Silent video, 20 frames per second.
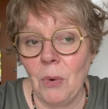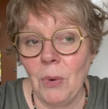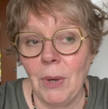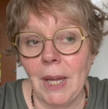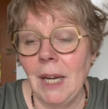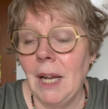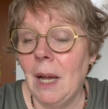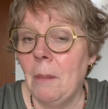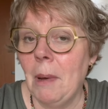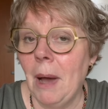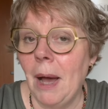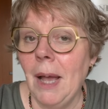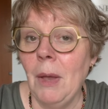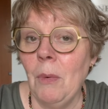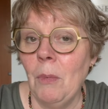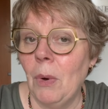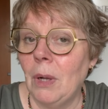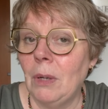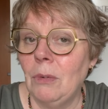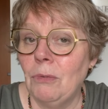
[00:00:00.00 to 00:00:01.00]
can I buy
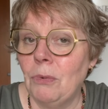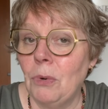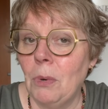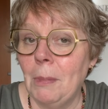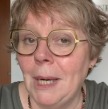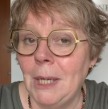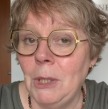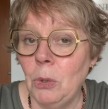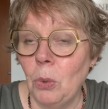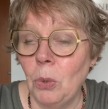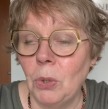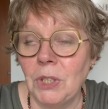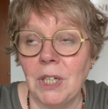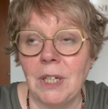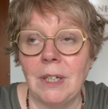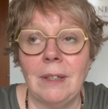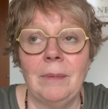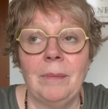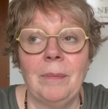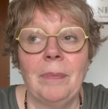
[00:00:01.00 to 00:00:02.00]
one for my
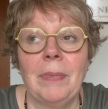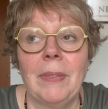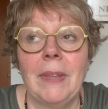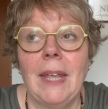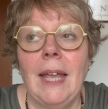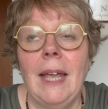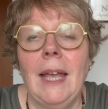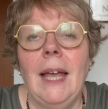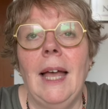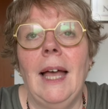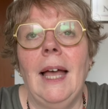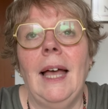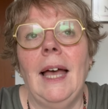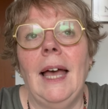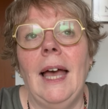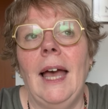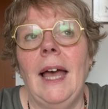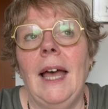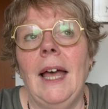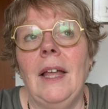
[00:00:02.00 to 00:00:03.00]
daughter?
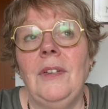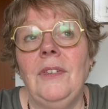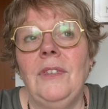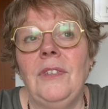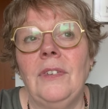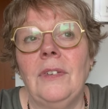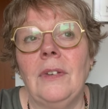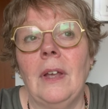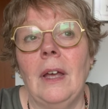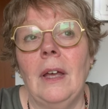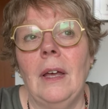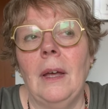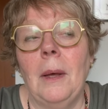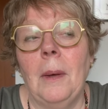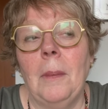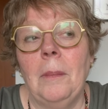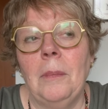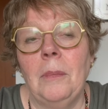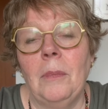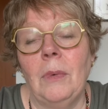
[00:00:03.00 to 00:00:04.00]
And,
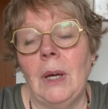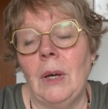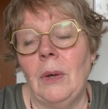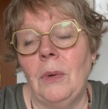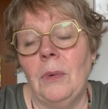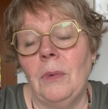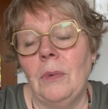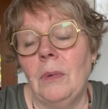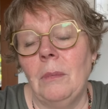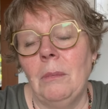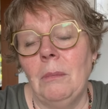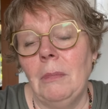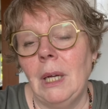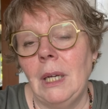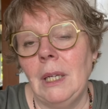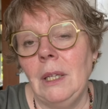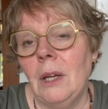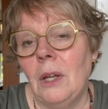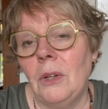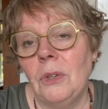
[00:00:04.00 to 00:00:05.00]
well,
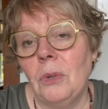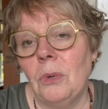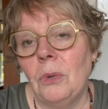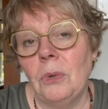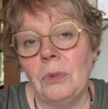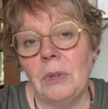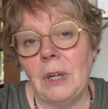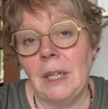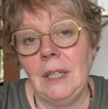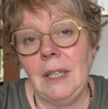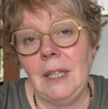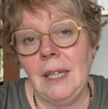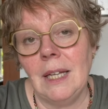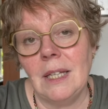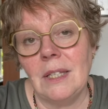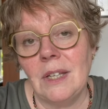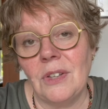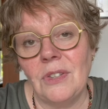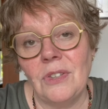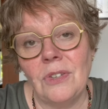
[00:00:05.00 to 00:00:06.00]
Marianne already
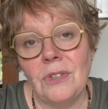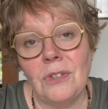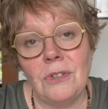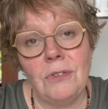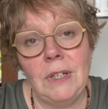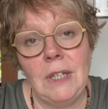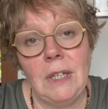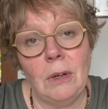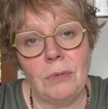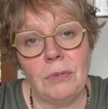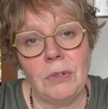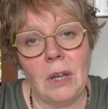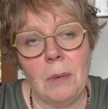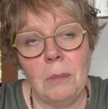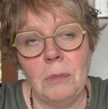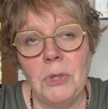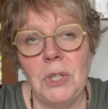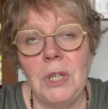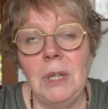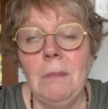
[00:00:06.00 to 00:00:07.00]
knitted 3 of
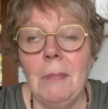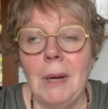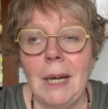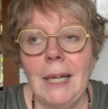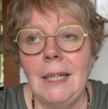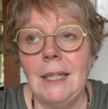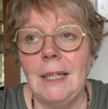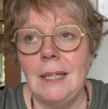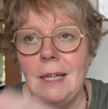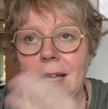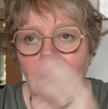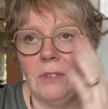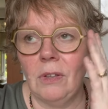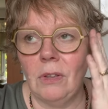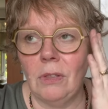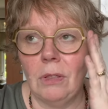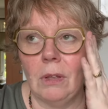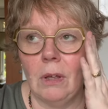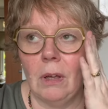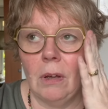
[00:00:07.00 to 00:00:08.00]
them. She might knit
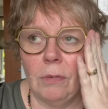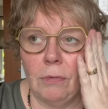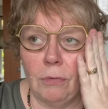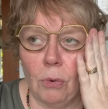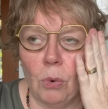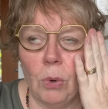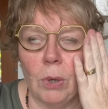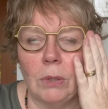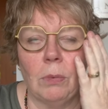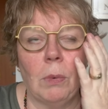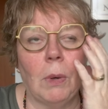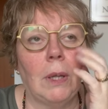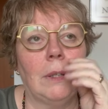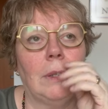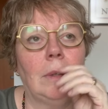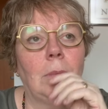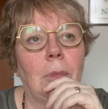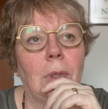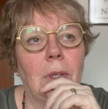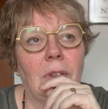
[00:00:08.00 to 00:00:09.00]
a 4th
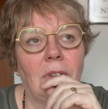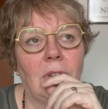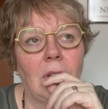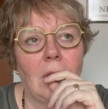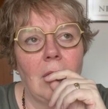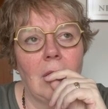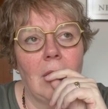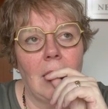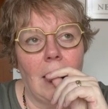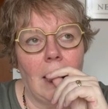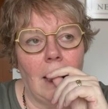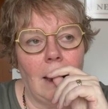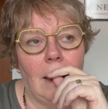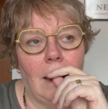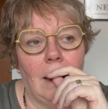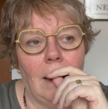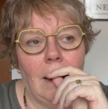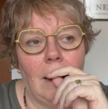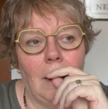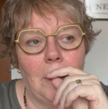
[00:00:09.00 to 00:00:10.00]
one, but
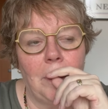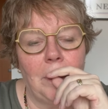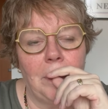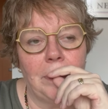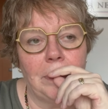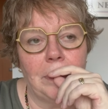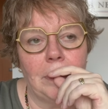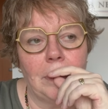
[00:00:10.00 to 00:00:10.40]
I'm